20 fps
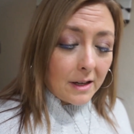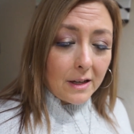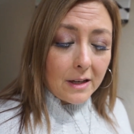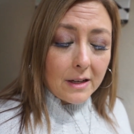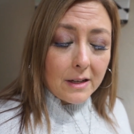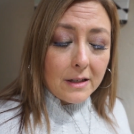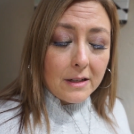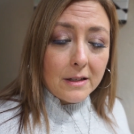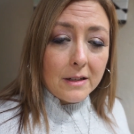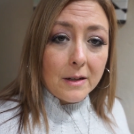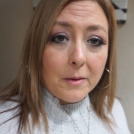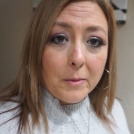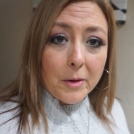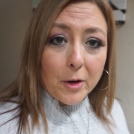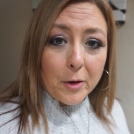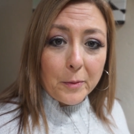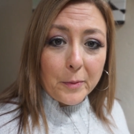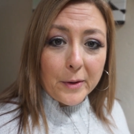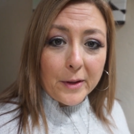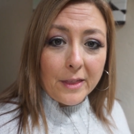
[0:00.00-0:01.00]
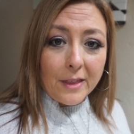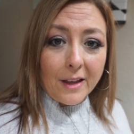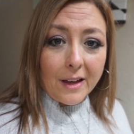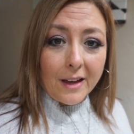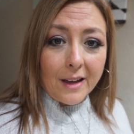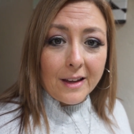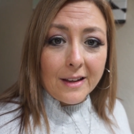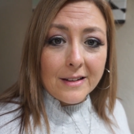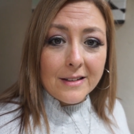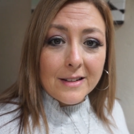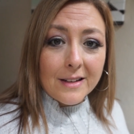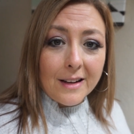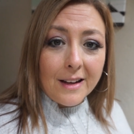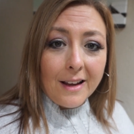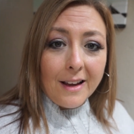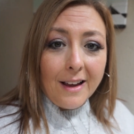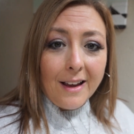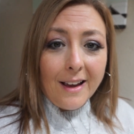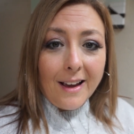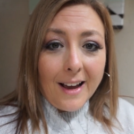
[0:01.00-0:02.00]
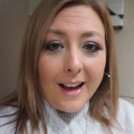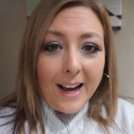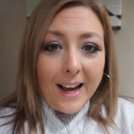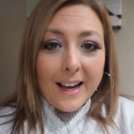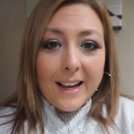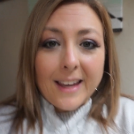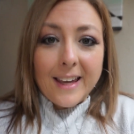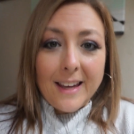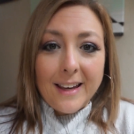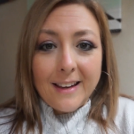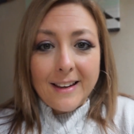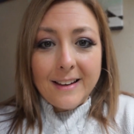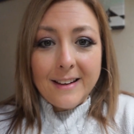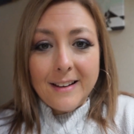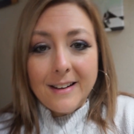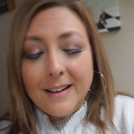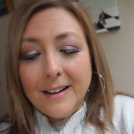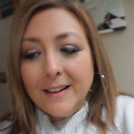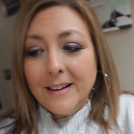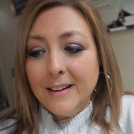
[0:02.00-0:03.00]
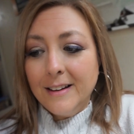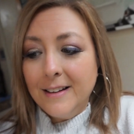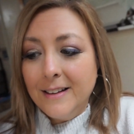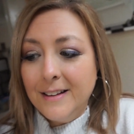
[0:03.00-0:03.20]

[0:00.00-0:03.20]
and I'm hoping that I can